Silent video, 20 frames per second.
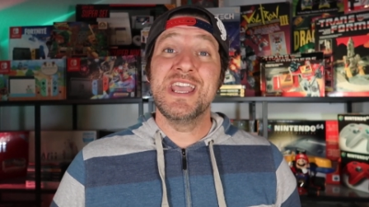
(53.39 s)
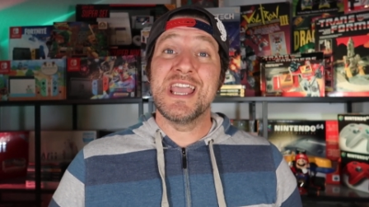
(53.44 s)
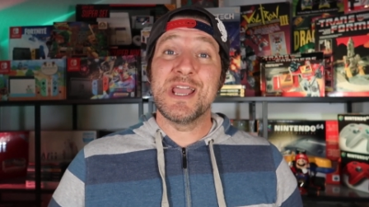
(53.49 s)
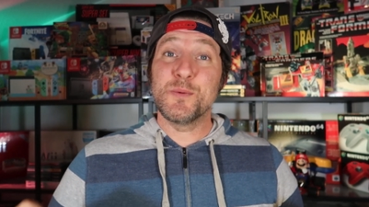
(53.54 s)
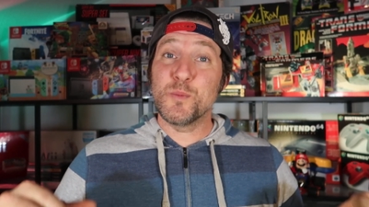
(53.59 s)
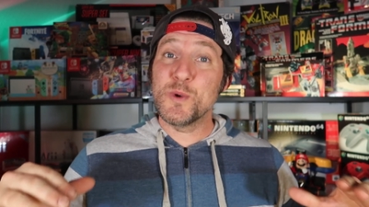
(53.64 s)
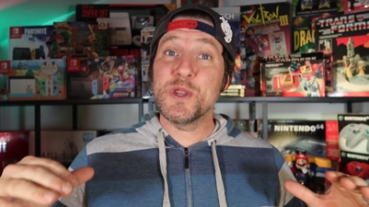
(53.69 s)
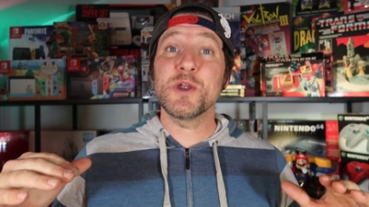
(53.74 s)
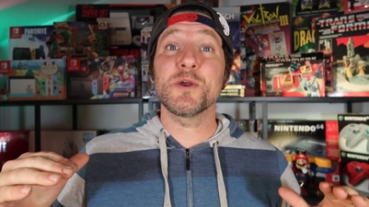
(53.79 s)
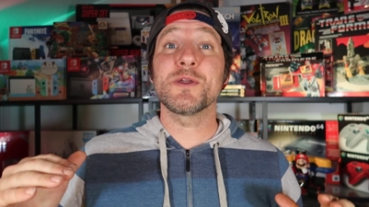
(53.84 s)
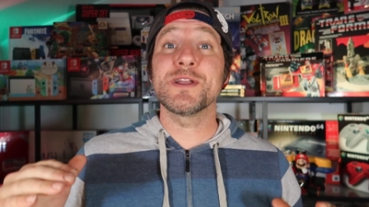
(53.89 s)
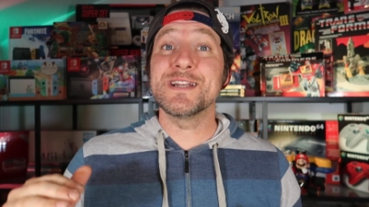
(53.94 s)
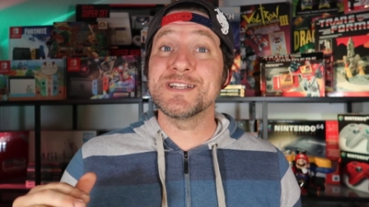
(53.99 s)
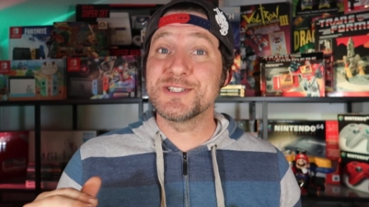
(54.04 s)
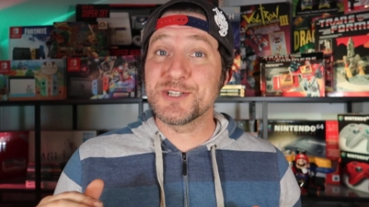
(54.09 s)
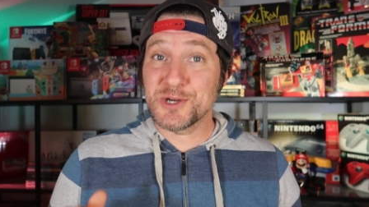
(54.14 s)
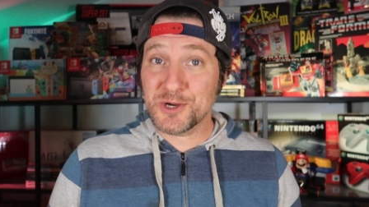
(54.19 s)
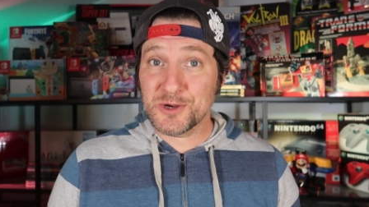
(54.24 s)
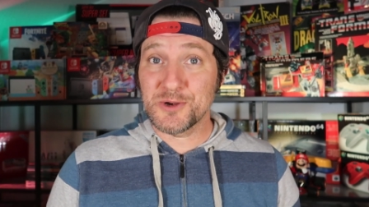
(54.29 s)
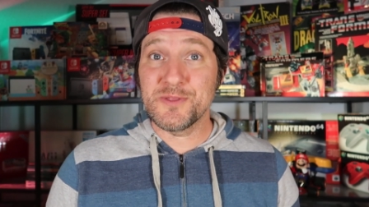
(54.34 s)
and we are gonna
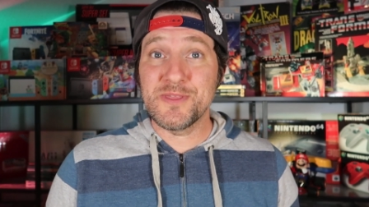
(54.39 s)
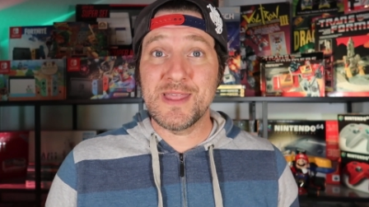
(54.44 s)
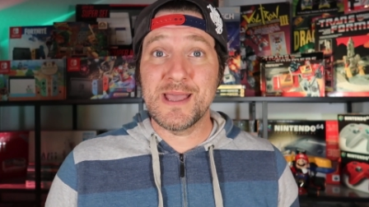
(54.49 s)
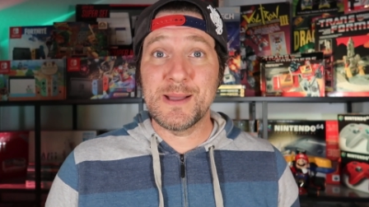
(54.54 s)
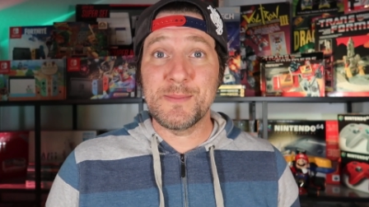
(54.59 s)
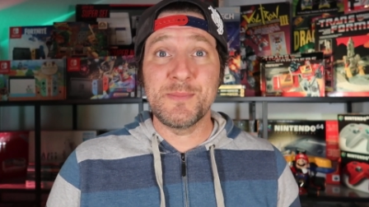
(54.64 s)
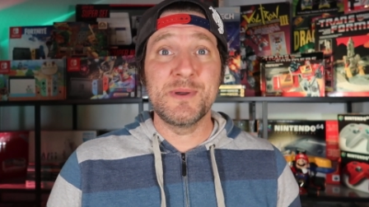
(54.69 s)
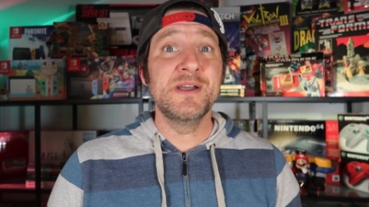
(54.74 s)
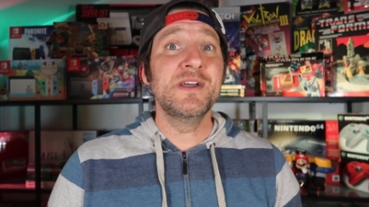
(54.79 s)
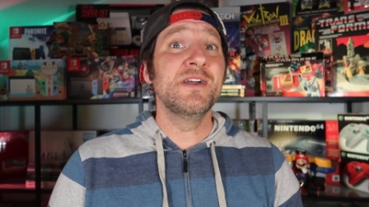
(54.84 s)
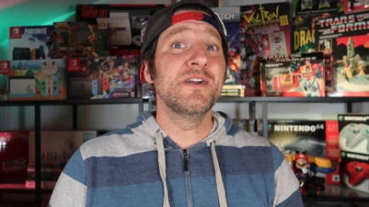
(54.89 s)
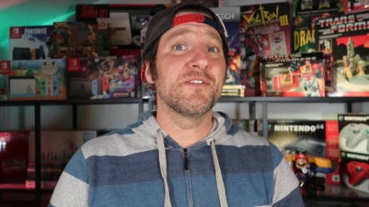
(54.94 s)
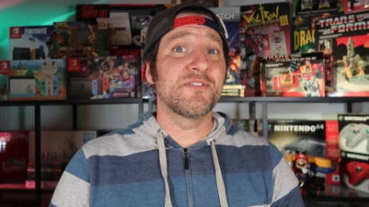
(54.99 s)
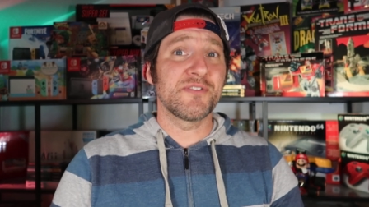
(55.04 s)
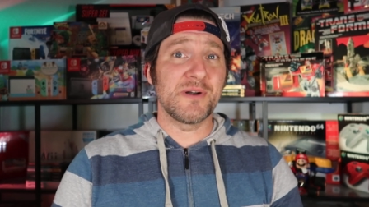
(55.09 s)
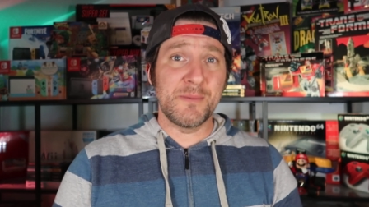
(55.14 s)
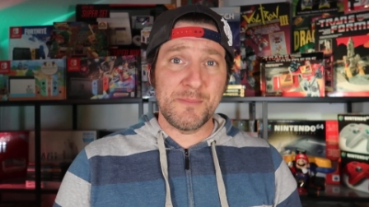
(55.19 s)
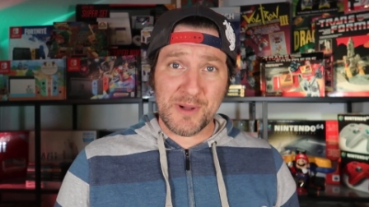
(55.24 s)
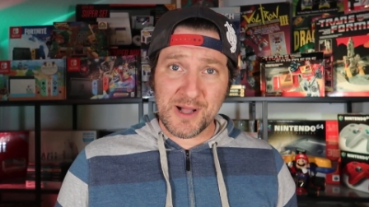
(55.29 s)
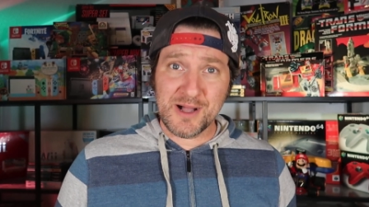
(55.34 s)
turn them
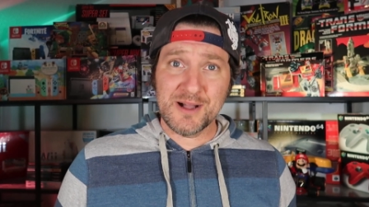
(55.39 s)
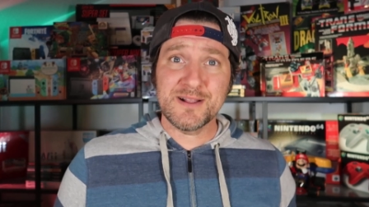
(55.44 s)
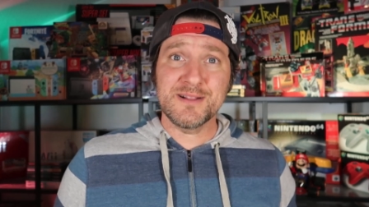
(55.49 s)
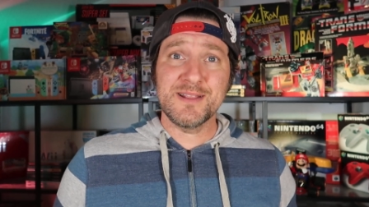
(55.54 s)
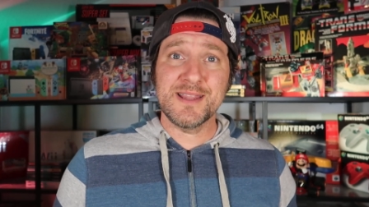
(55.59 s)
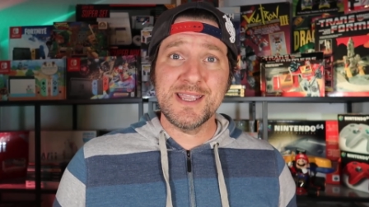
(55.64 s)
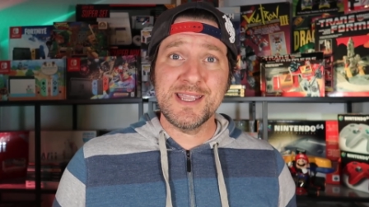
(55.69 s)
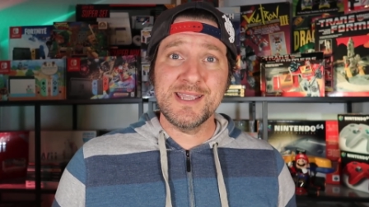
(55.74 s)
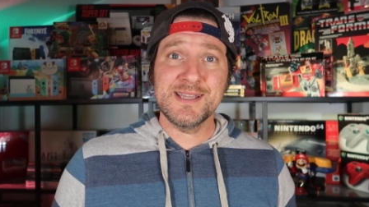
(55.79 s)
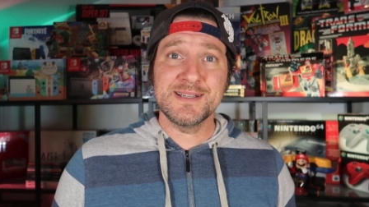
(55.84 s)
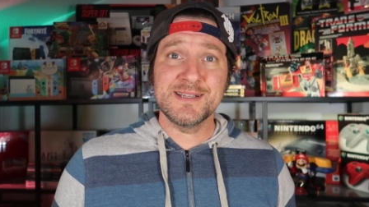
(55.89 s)
from ugly